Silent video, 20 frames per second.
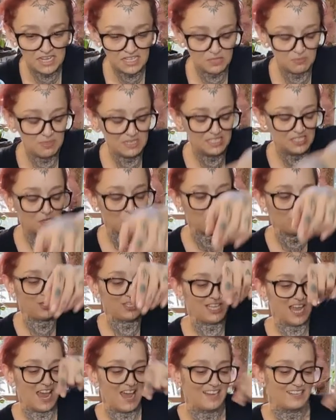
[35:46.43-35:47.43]
makes me so
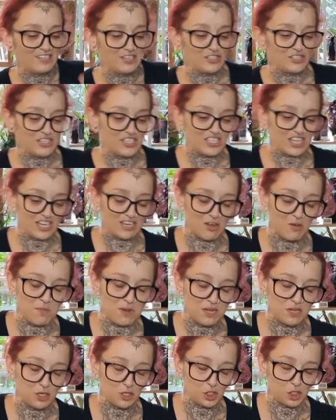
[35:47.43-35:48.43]
sad because it's like, oh
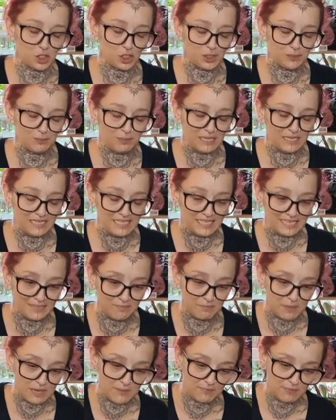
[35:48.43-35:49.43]
my god, she's bleeding
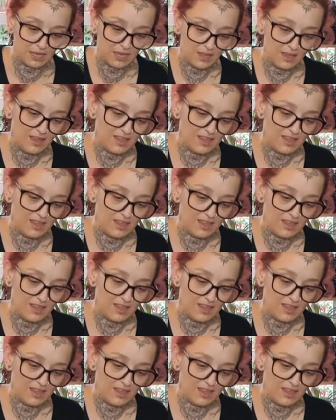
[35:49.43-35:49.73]
at me.